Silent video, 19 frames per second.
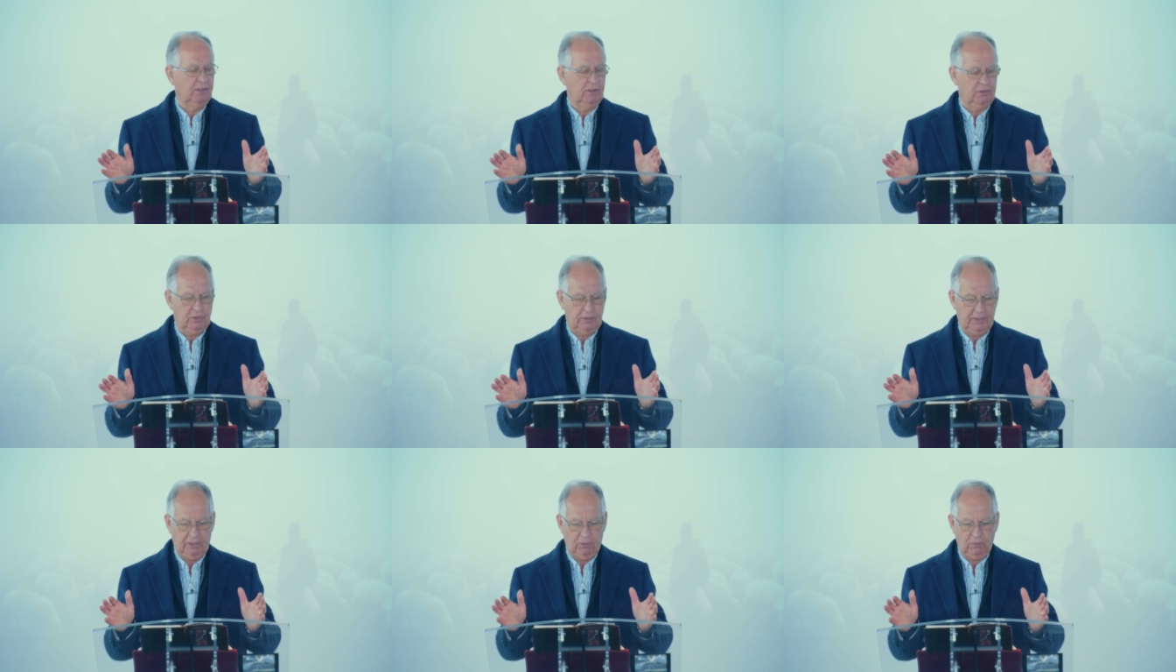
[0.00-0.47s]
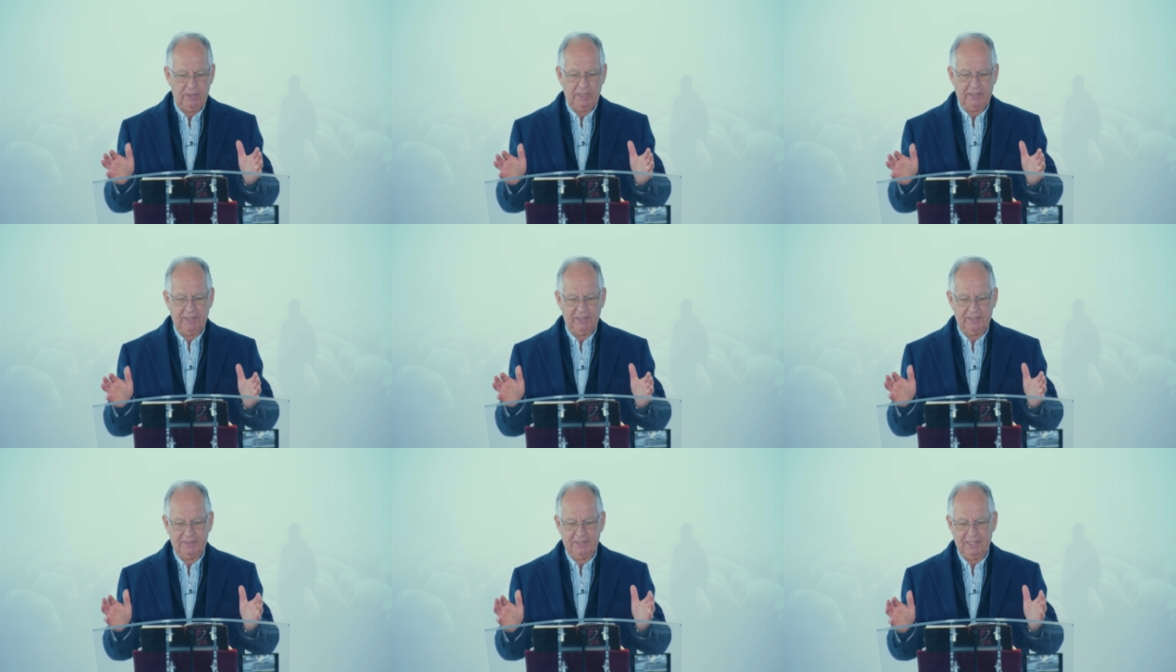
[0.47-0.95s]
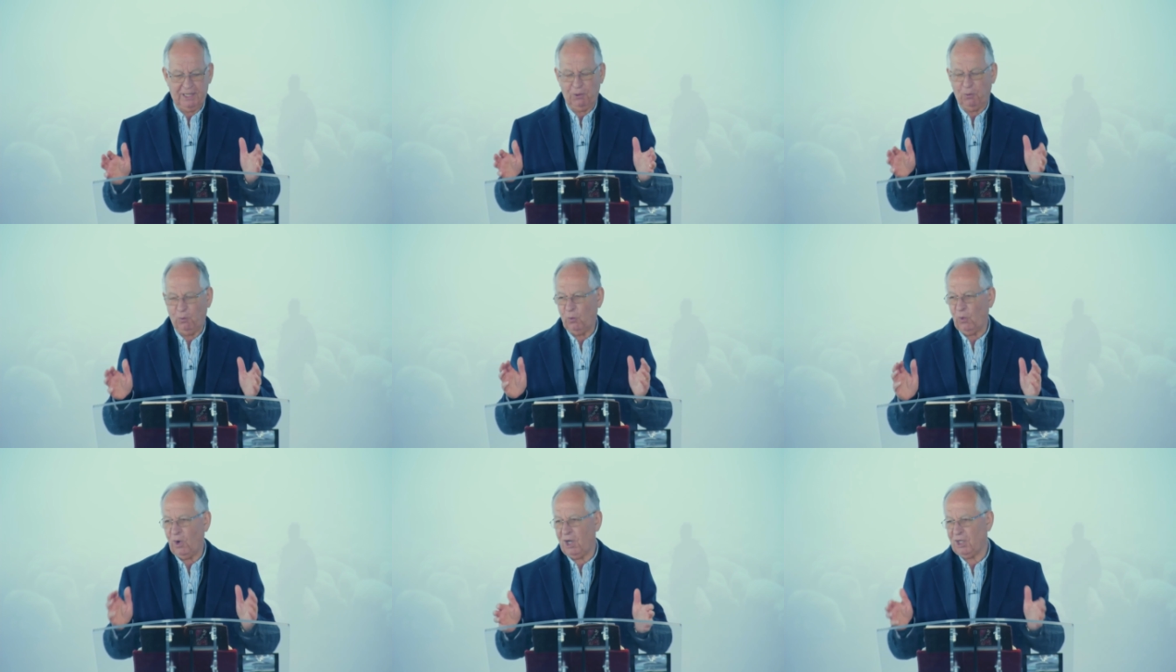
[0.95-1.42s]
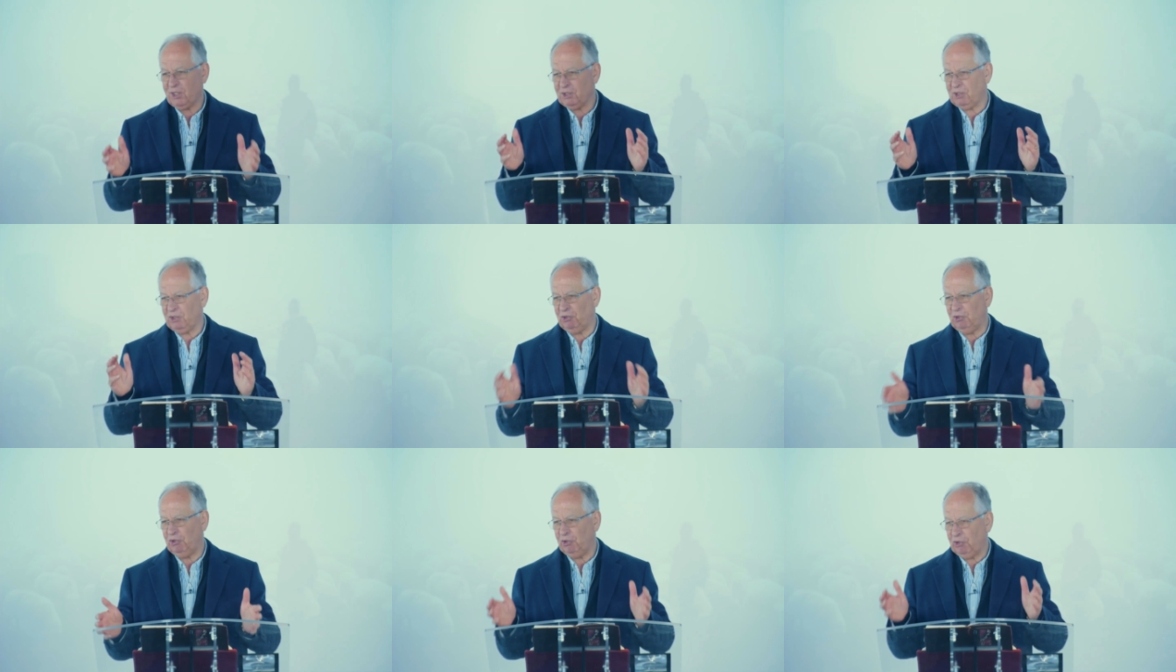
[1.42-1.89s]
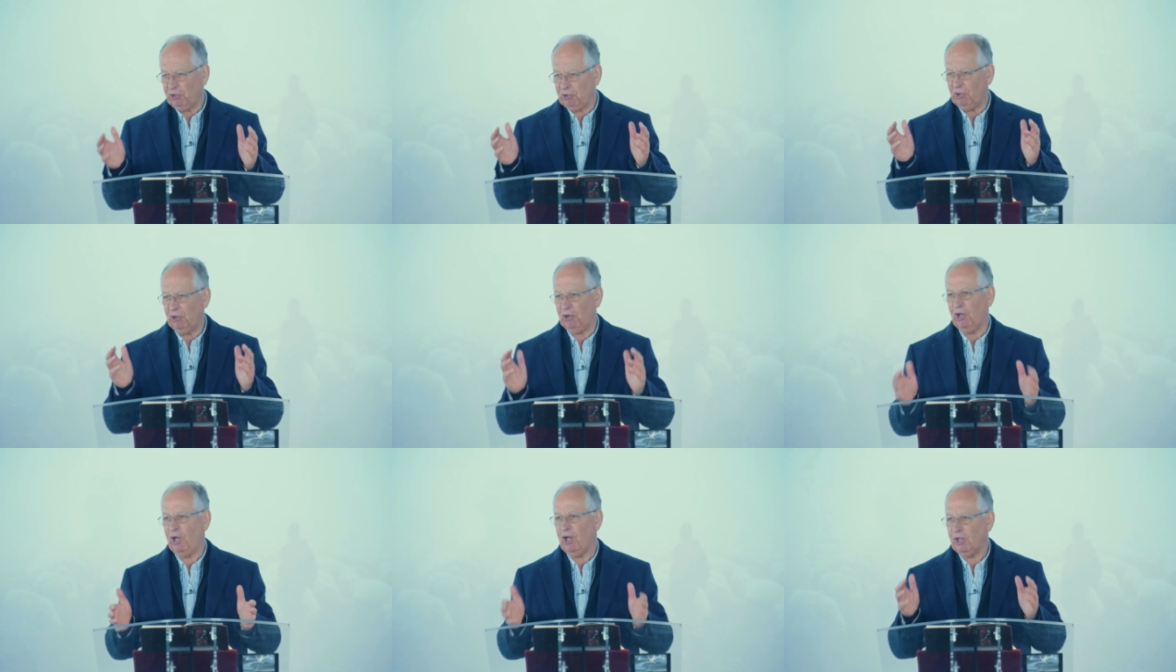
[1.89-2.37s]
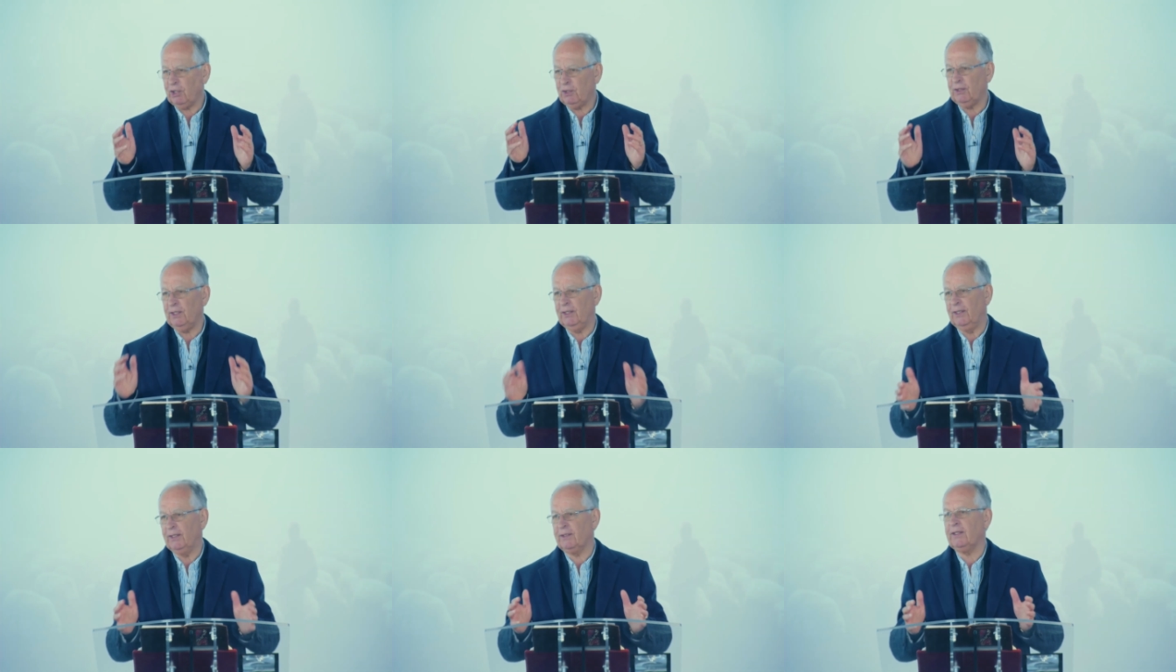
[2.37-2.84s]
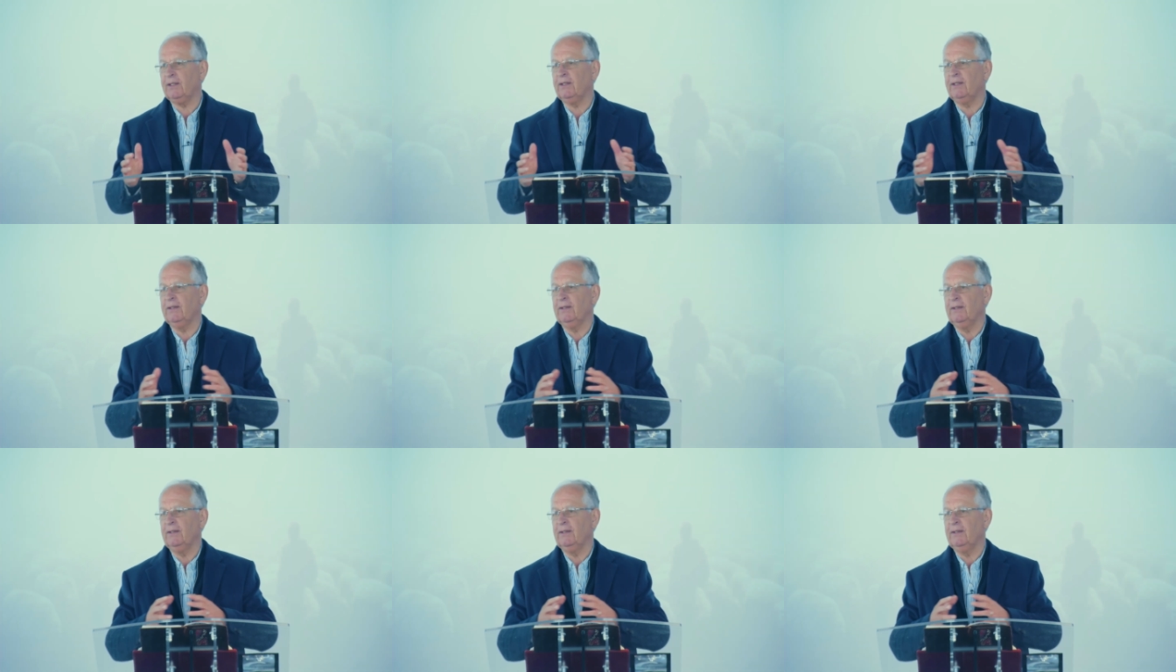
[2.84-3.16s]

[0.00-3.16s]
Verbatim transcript: so that we can take one good long look